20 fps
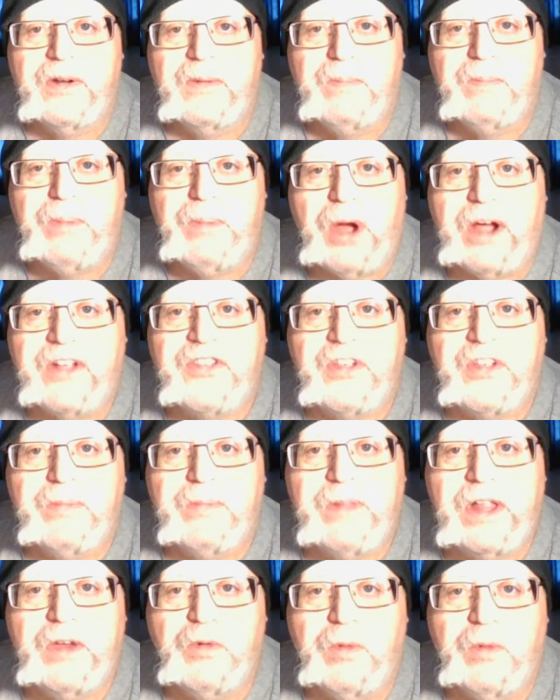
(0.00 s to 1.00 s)

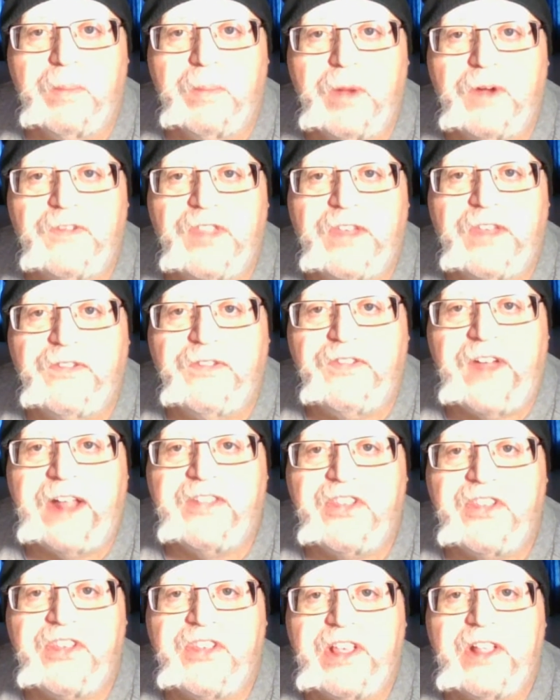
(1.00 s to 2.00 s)
possibly remove the
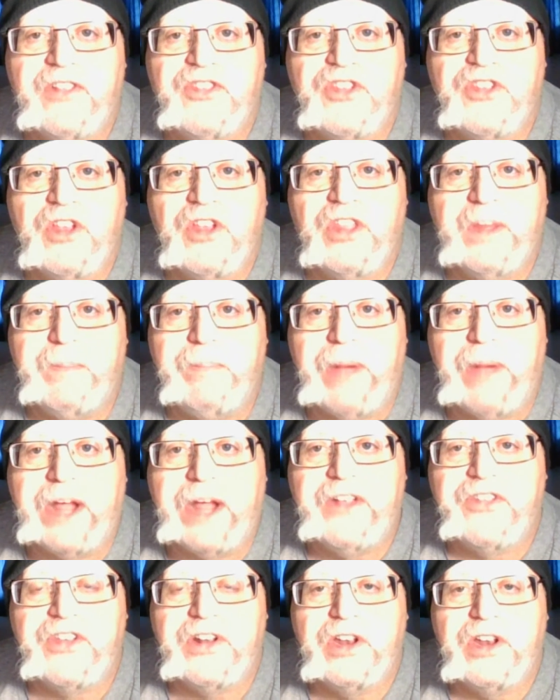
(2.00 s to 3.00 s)
fencing so that
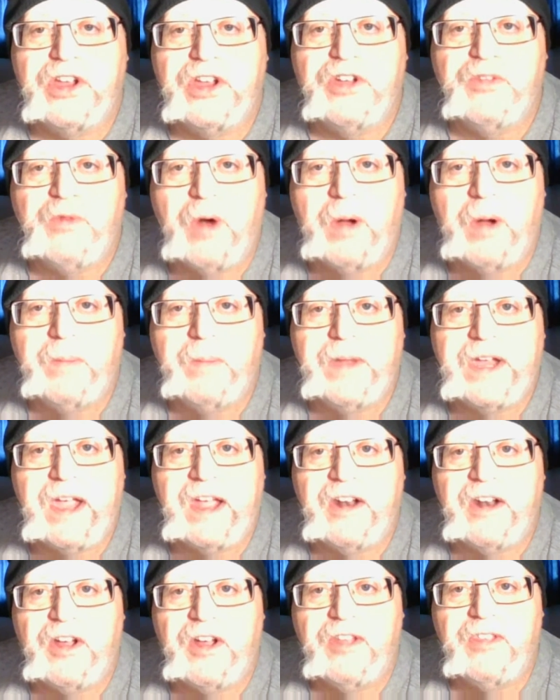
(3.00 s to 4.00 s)
bison could roam
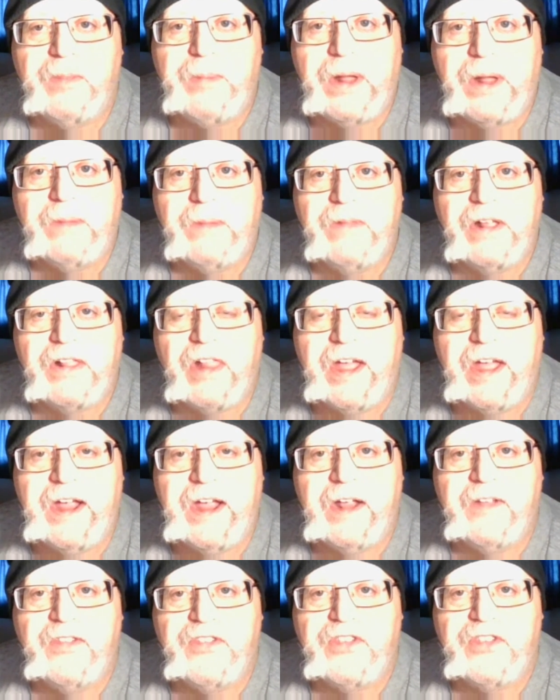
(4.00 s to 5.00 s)
again on the public
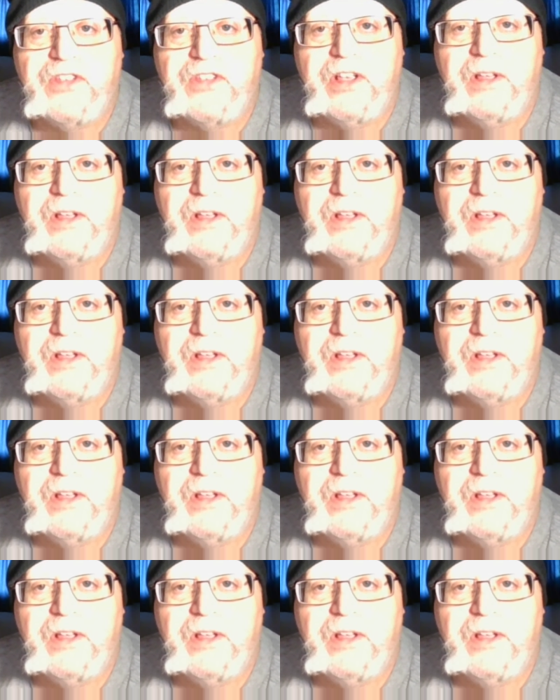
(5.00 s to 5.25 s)
lands?